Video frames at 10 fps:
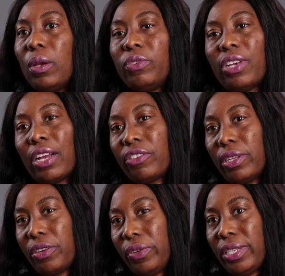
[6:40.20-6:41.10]
which
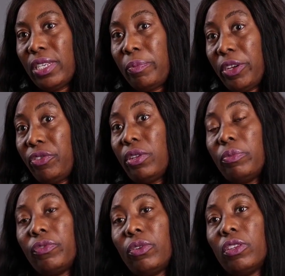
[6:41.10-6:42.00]
actually created petrol
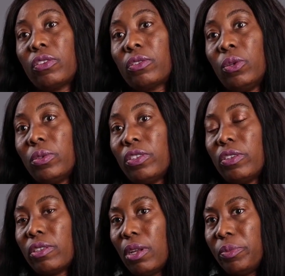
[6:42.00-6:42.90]
before they sold it to
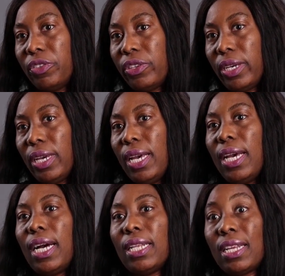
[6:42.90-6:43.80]
Schlumberger.
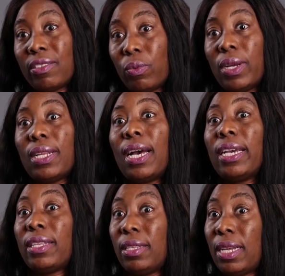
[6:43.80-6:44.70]
And that's when
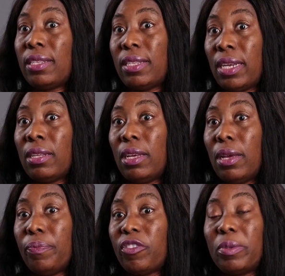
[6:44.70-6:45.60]
I then
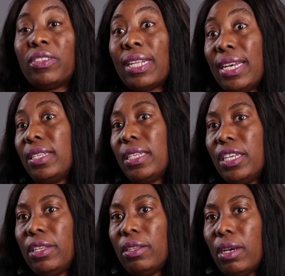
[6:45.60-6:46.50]
started specializing
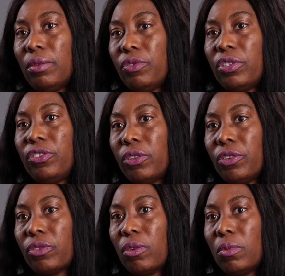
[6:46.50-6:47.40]
in 3D
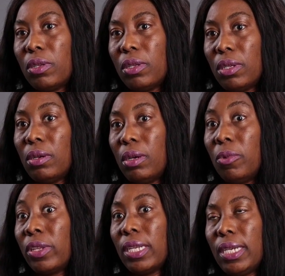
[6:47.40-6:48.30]
geological
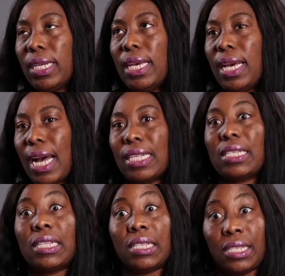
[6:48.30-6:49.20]
modeling. And
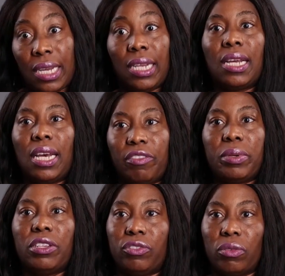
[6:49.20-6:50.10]
since then, I have
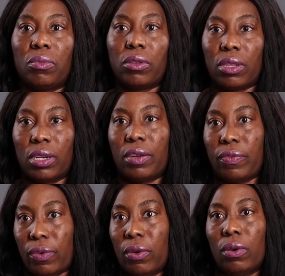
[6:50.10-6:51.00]
been a geomodeler
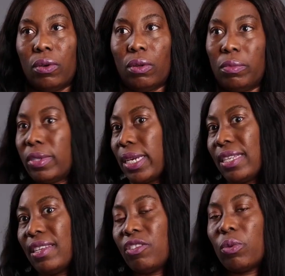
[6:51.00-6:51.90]
for almost, like I
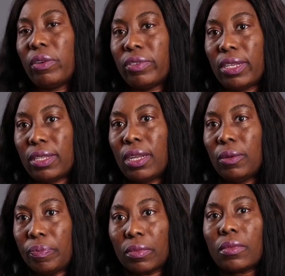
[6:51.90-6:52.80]
said, 12 years now.